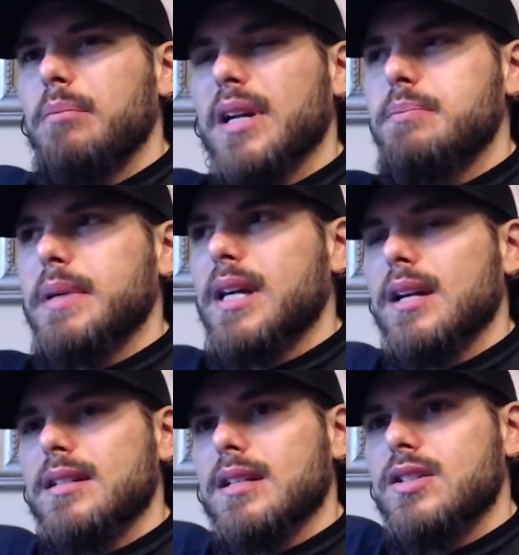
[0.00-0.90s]
but it's
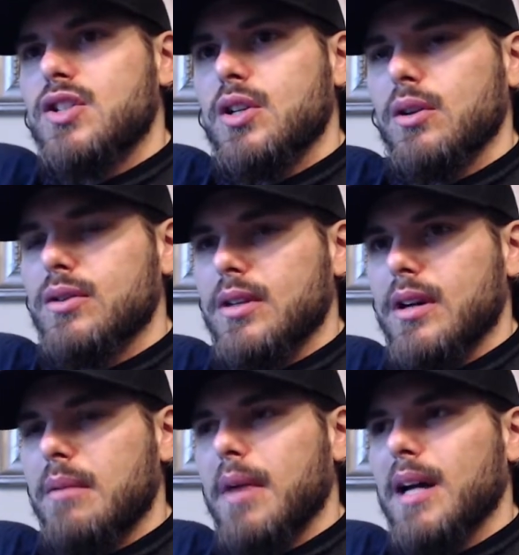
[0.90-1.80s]
because as children
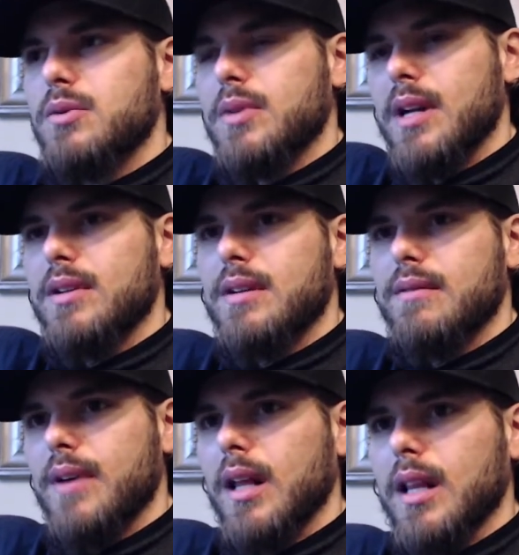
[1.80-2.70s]
our minds were never
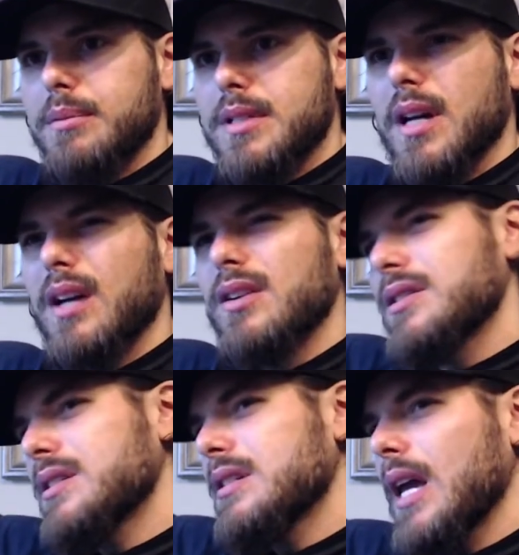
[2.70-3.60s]
developed to
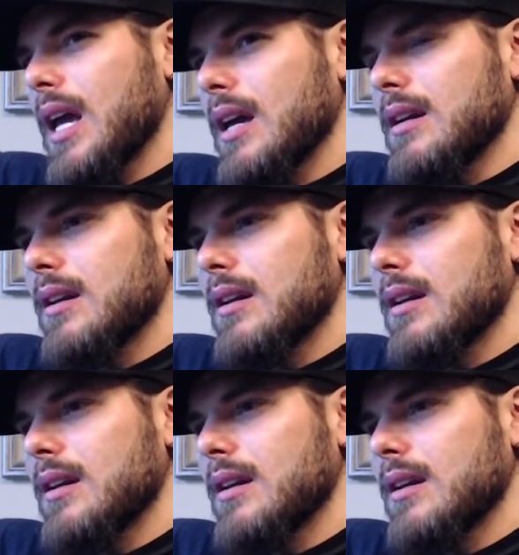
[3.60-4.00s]
understand